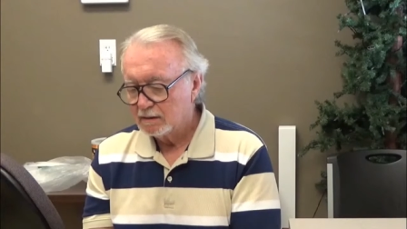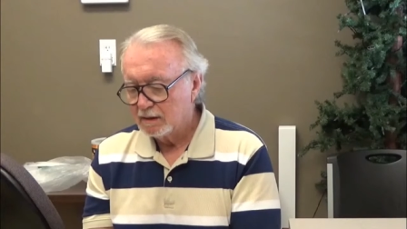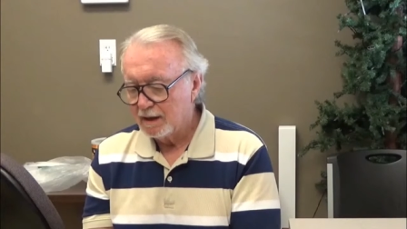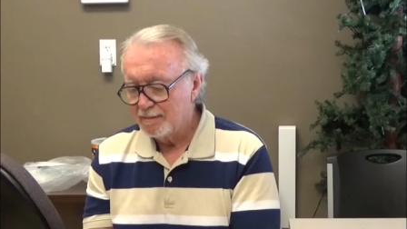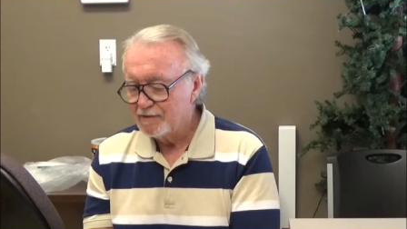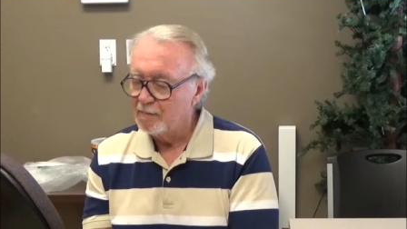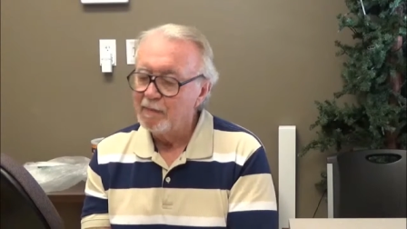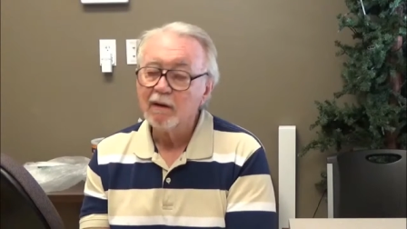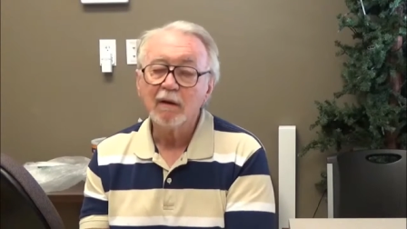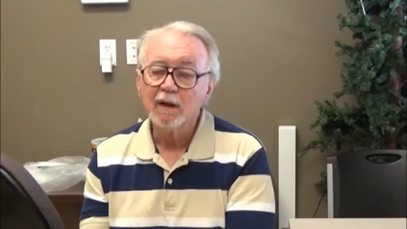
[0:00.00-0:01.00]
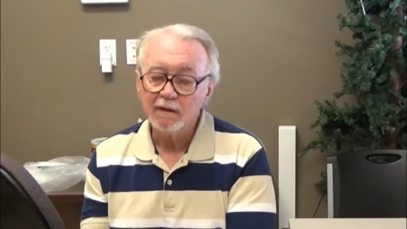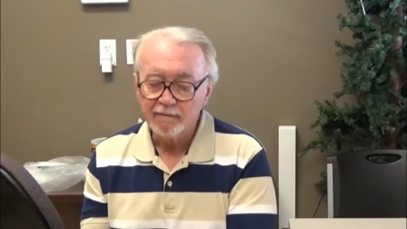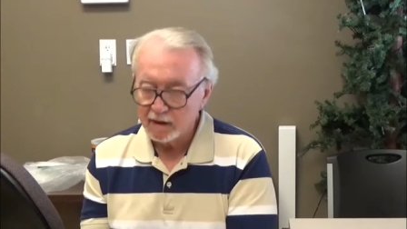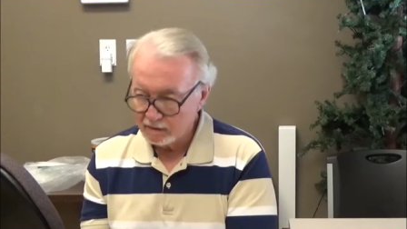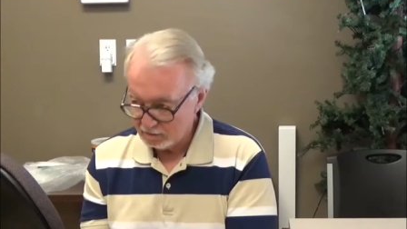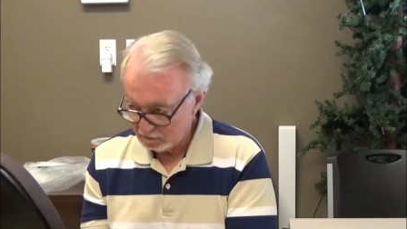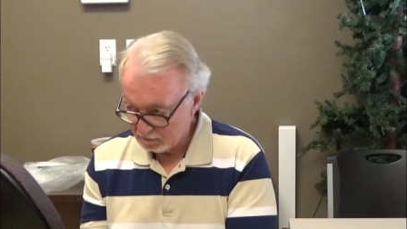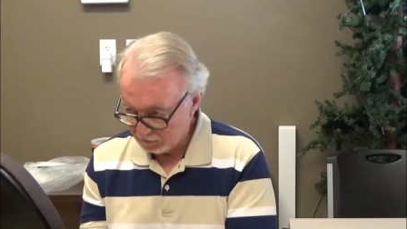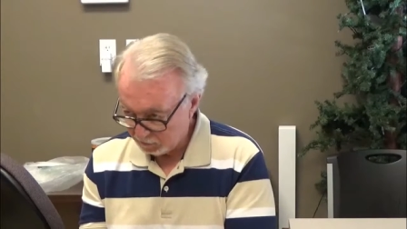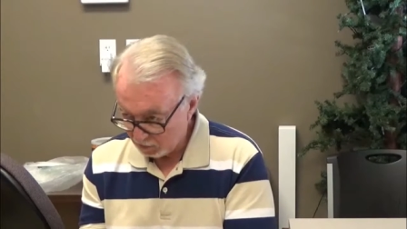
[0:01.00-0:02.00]
comes a myriad of other
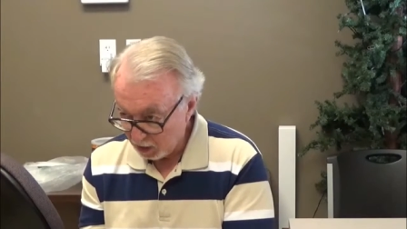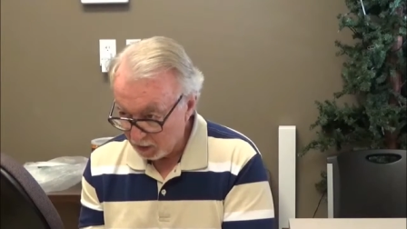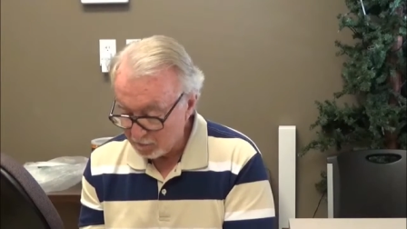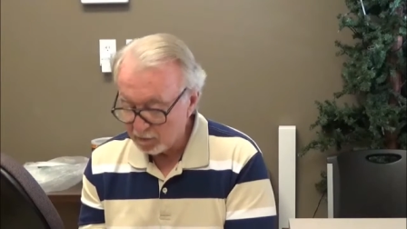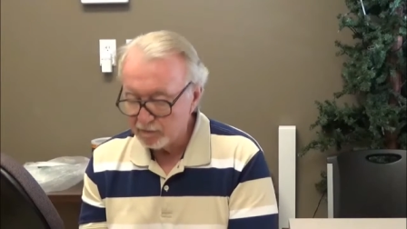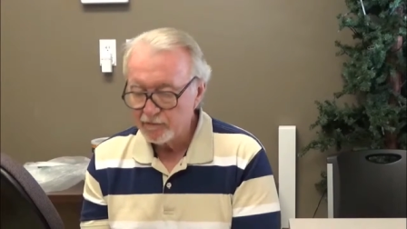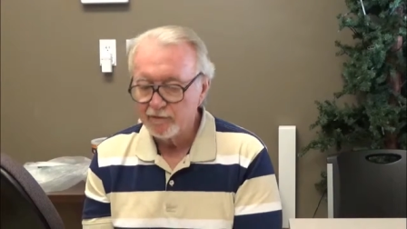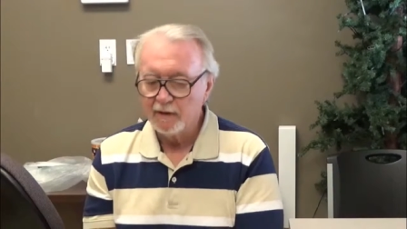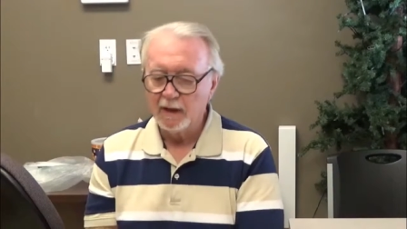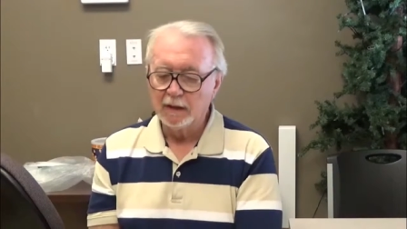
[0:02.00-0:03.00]
problems.